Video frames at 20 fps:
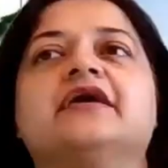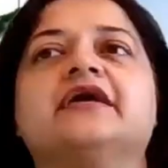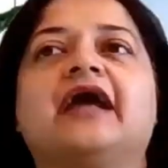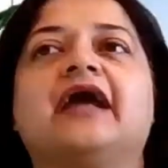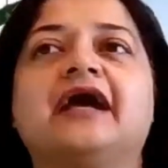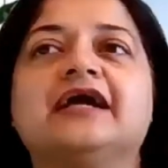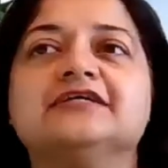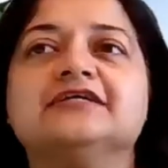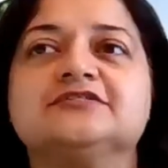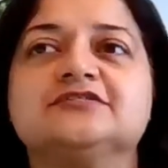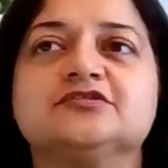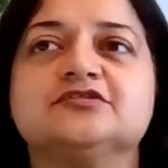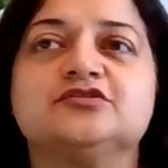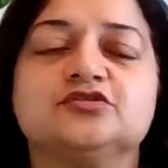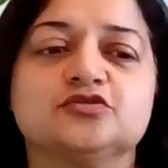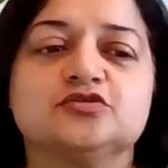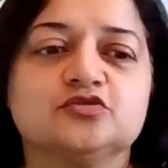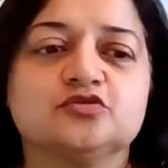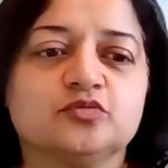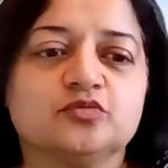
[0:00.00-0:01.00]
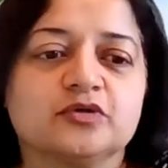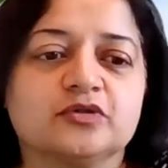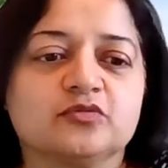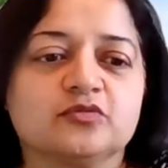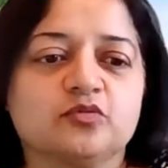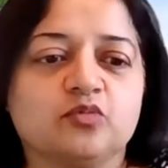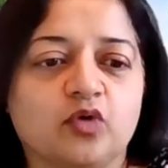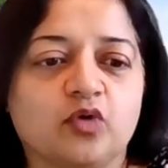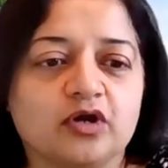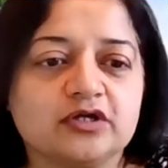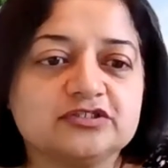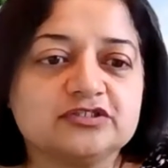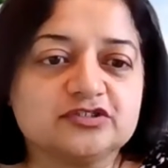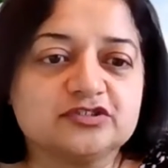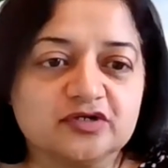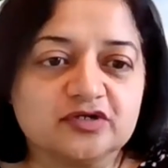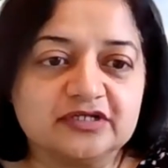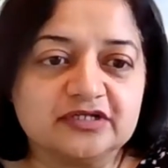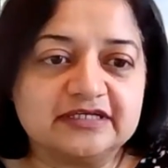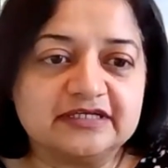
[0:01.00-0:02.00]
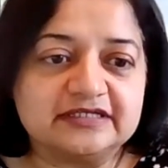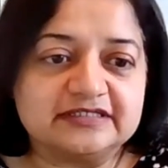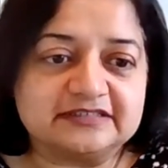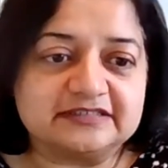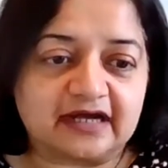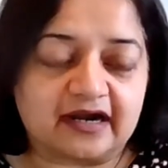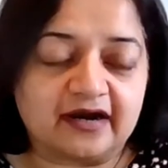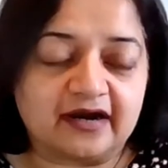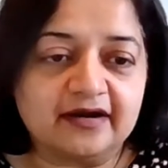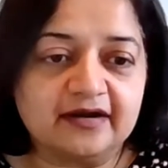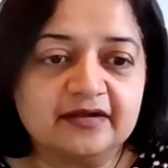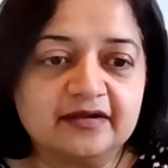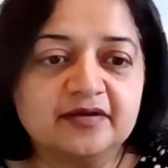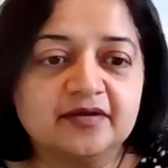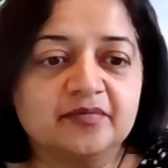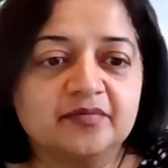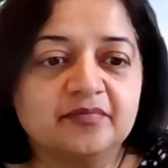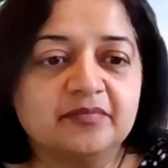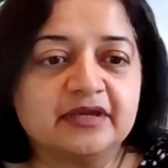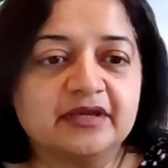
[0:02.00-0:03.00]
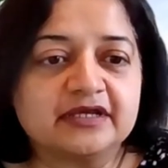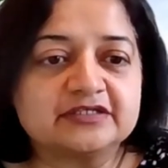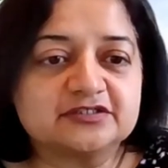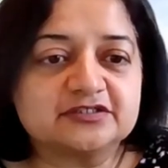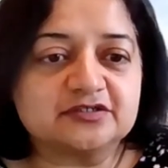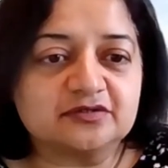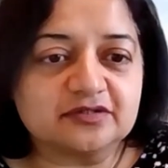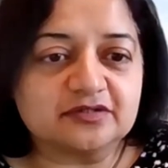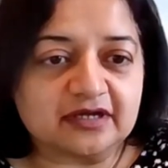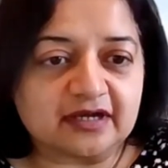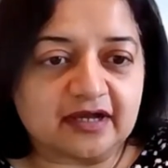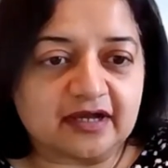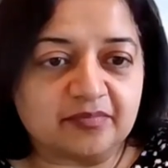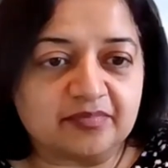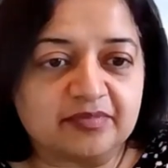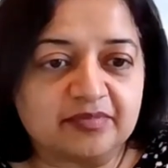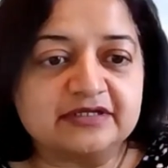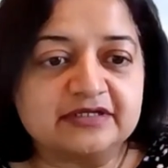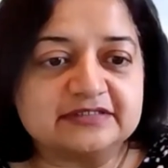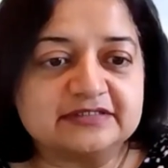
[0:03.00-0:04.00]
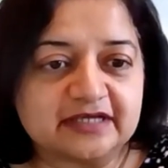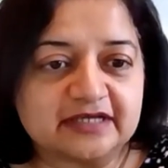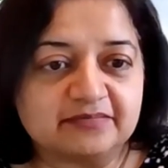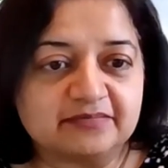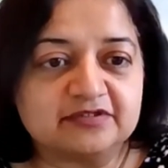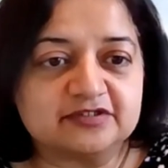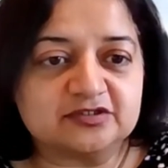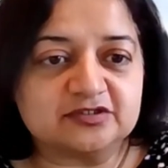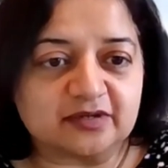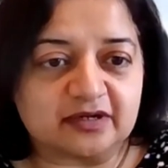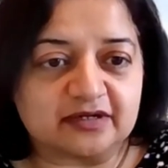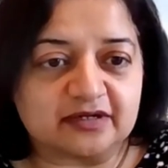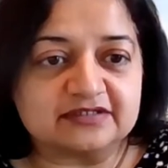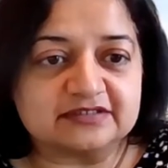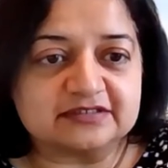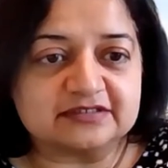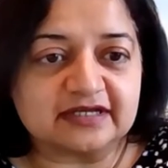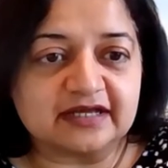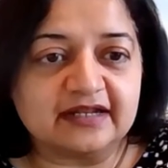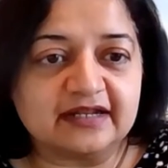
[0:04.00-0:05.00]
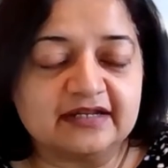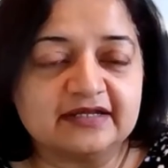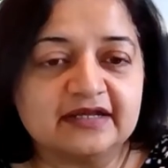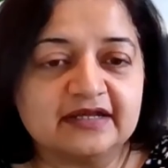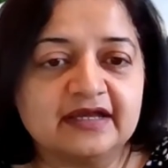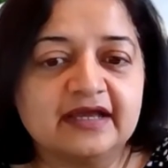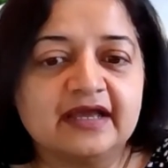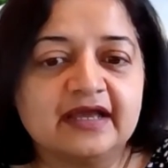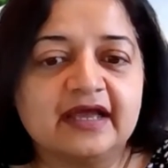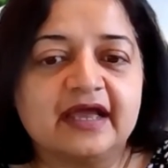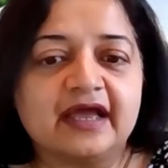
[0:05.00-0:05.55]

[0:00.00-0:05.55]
It has to do with what your needs are. Make sure the company is able to understand.